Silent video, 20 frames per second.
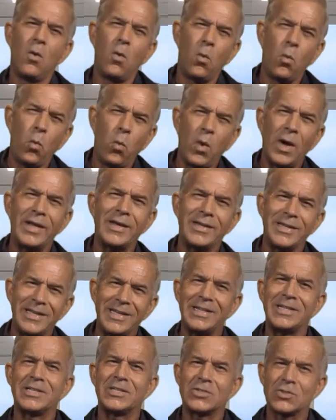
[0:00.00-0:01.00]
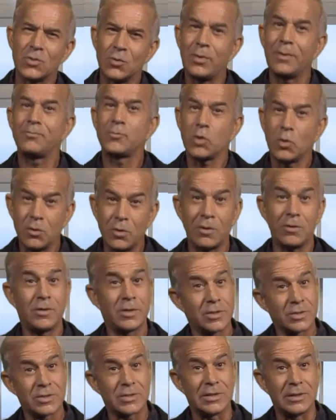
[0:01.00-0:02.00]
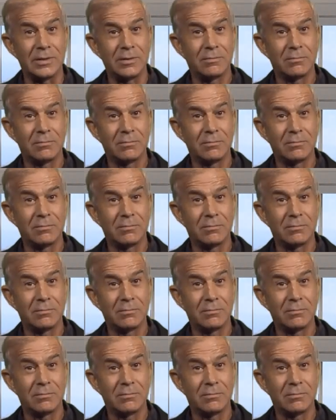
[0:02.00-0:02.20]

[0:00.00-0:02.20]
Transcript: What is cryptocurrency?